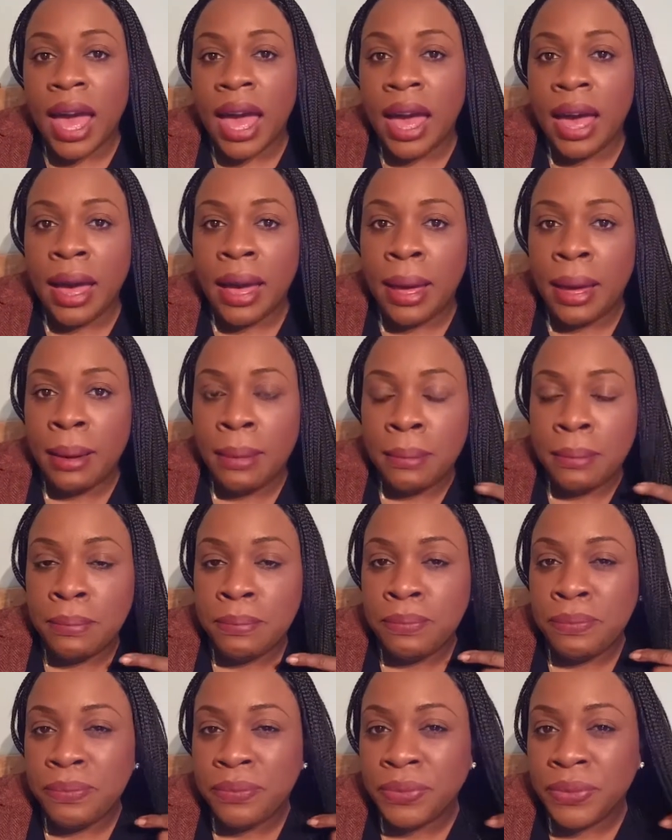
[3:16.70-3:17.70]

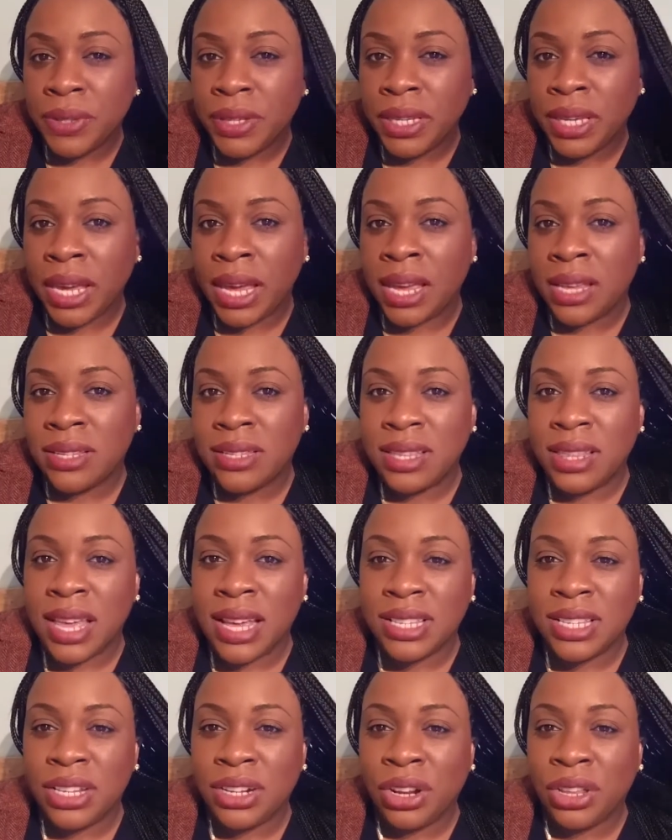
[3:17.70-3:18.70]
Yeah, so
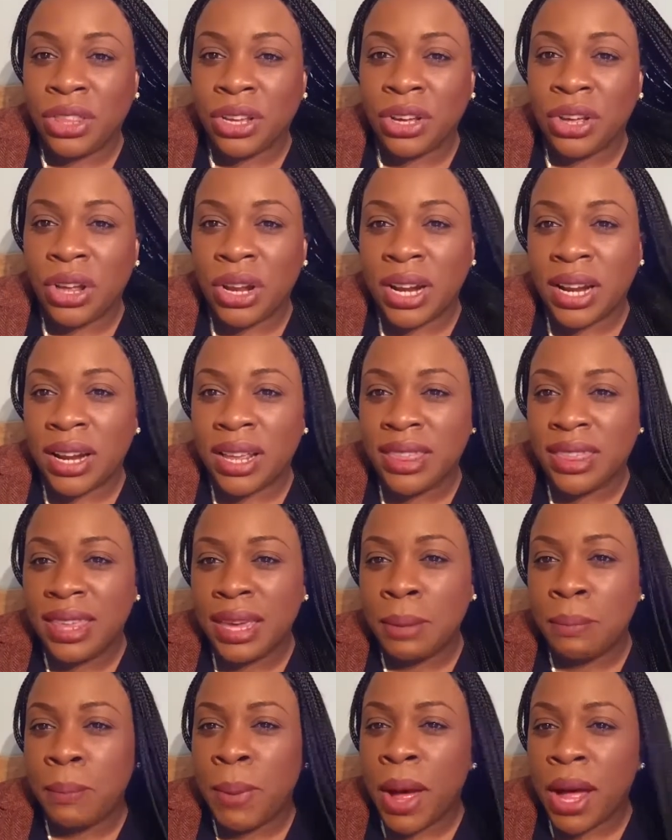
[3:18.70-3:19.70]
that's another con, and I
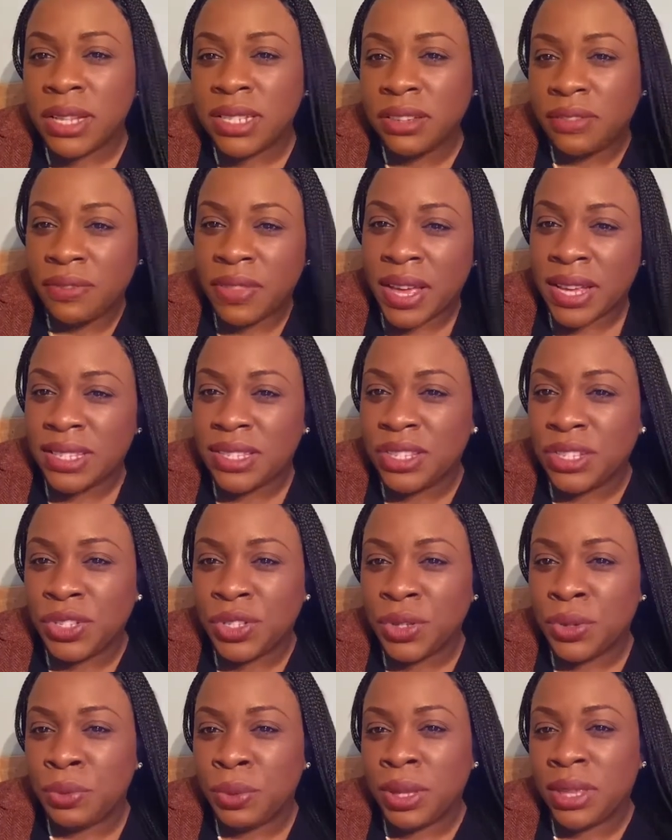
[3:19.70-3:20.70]
think part of that's to
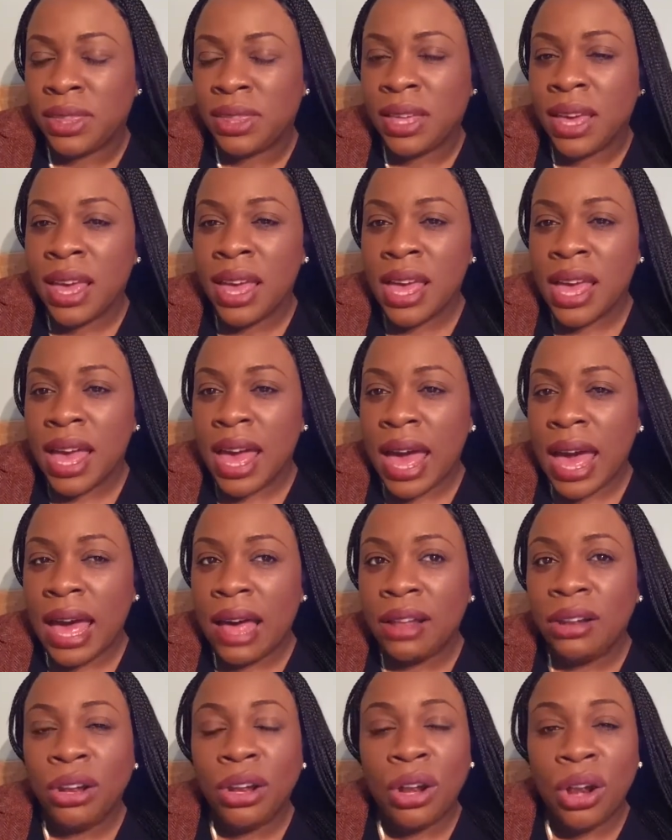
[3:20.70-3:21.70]
do with
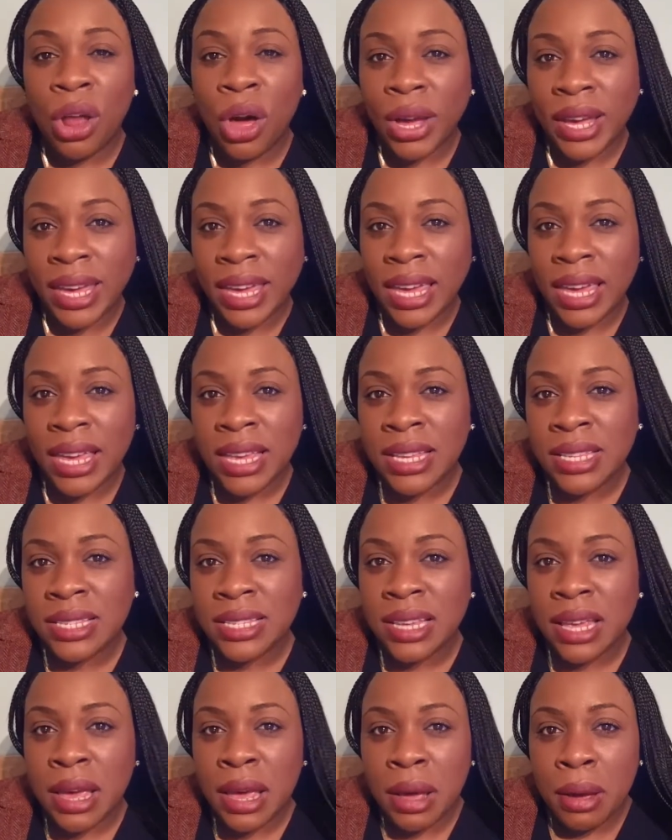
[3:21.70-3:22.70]
how long it
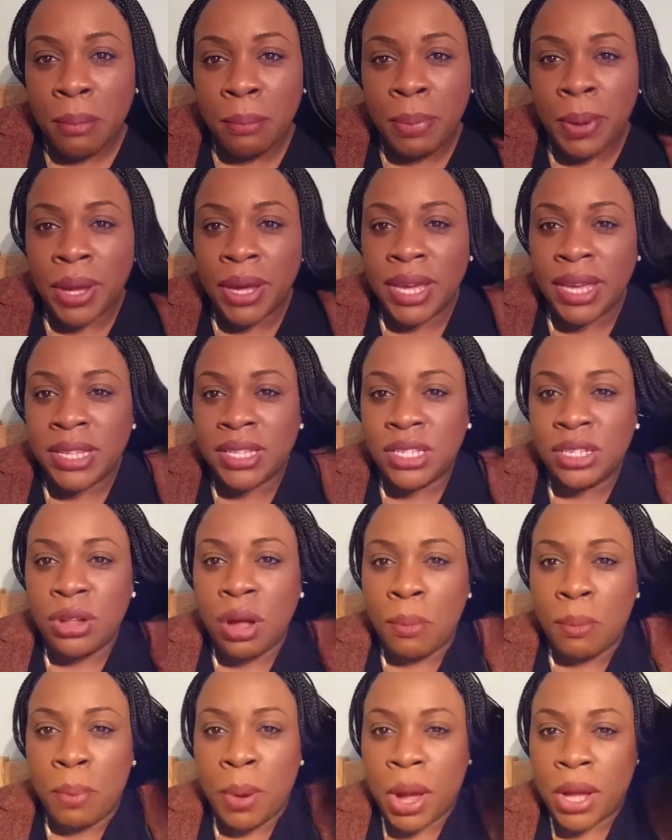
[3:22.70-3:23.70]
is. But it's
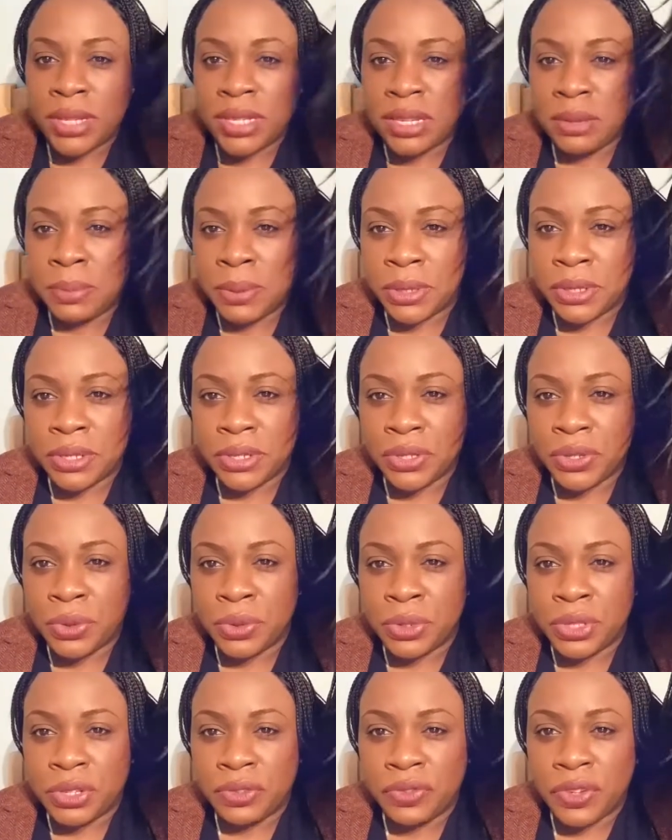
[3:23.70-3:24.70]
not possible to
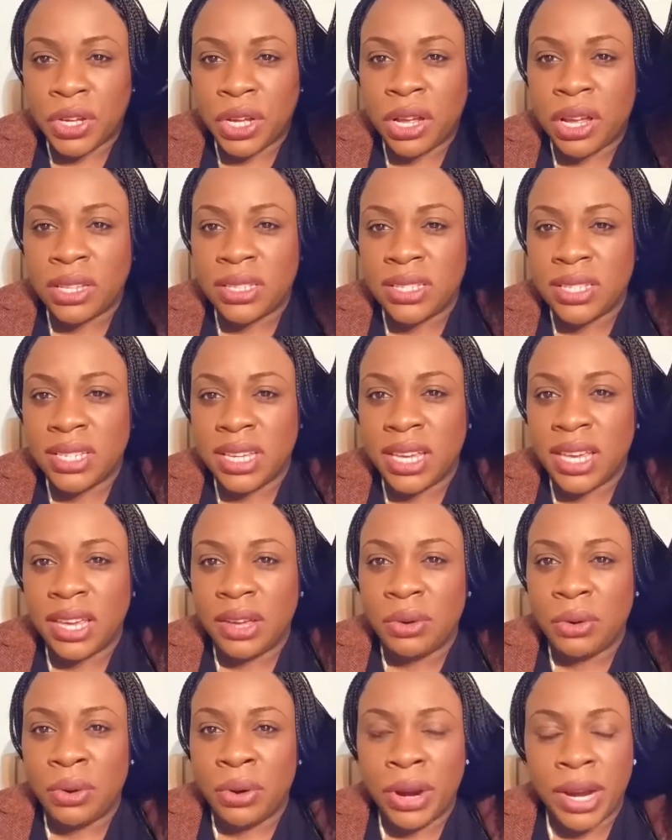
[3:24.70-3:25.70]
sort of cut
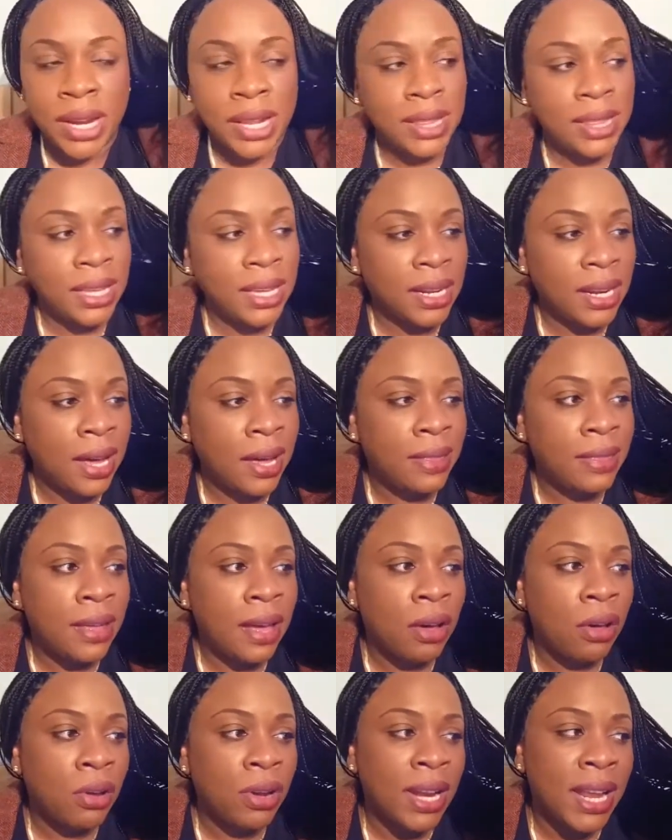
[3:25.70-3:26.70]
it or anything like
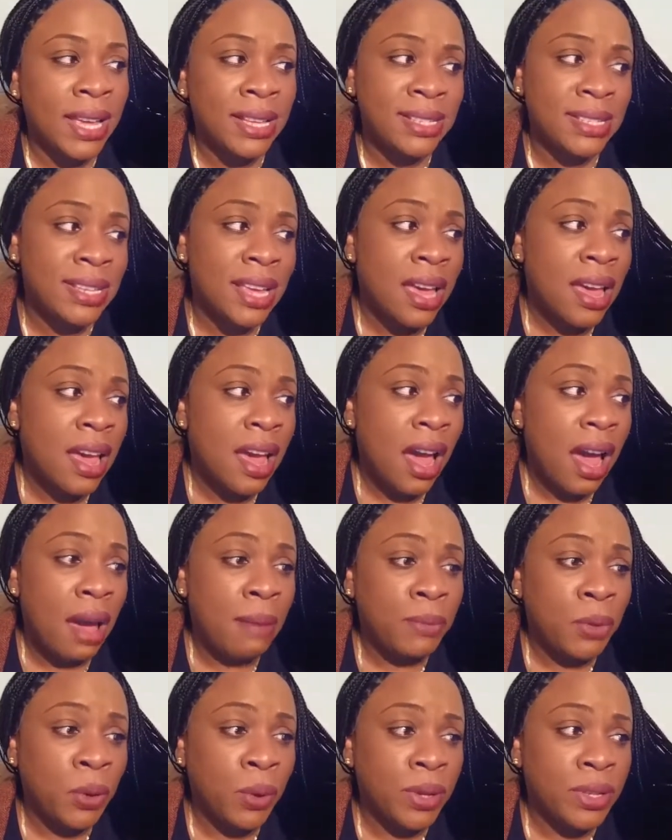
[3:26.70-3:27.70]
that unless
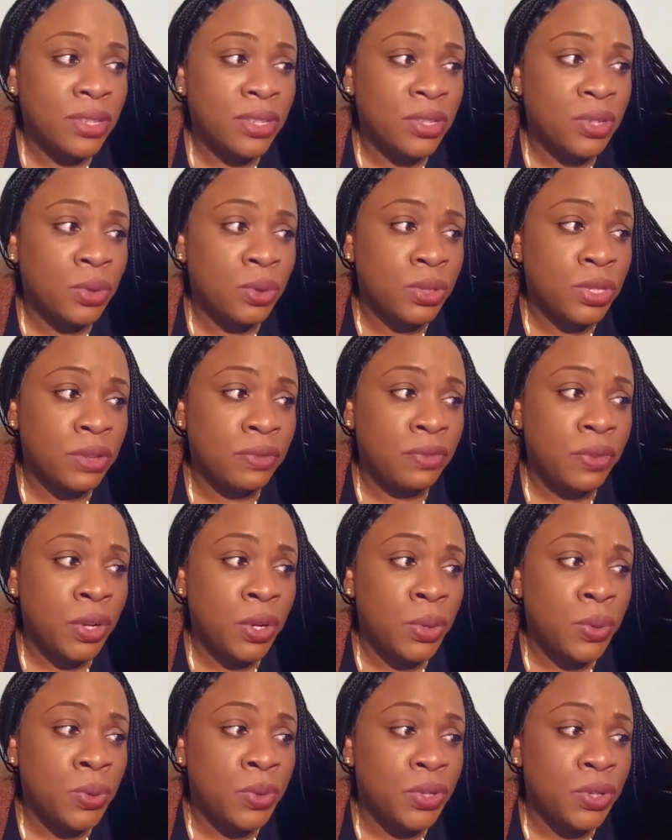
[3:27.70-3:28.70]
I'm going to sort of
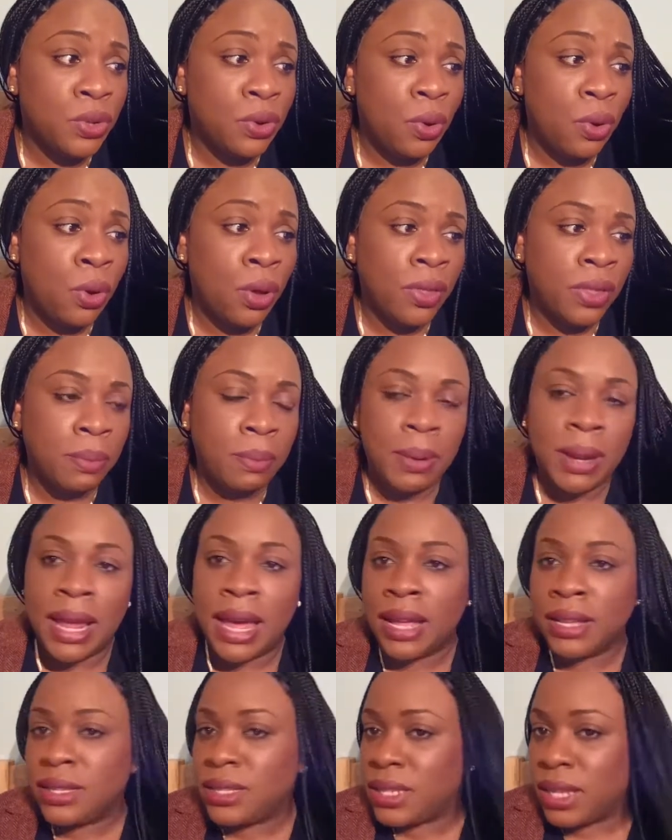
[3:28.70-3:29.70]
loosen all the
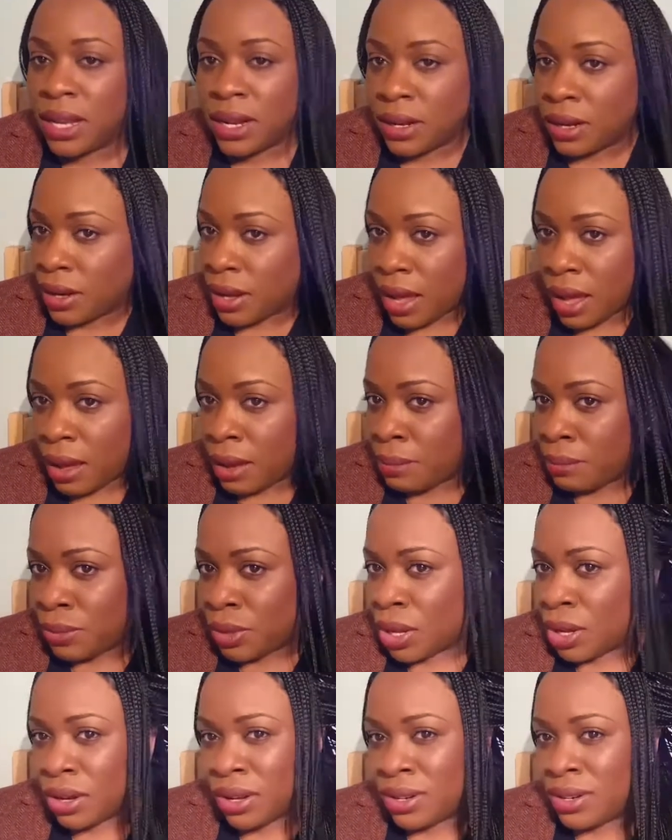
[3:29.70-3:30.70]
plaits, and I'm
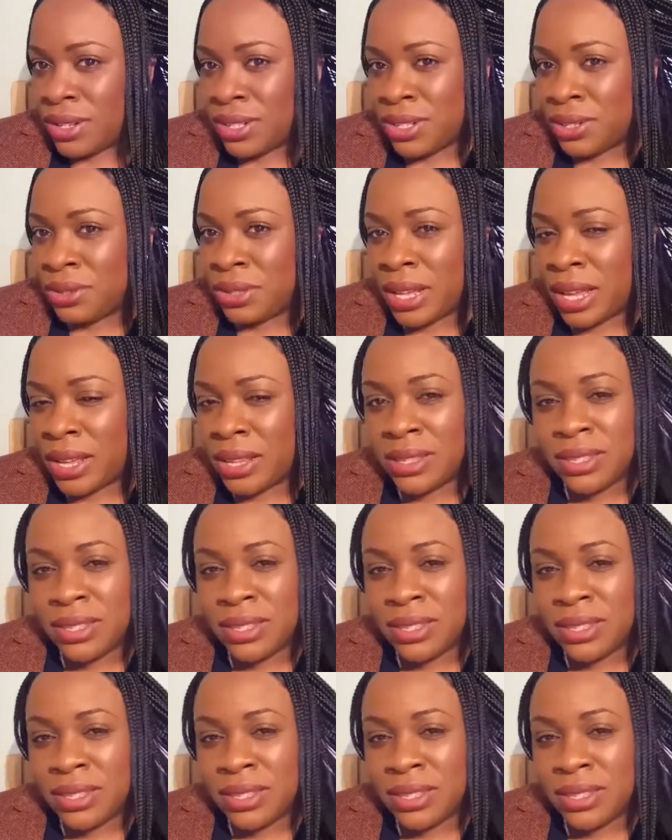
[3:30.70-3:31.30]
not going to do that.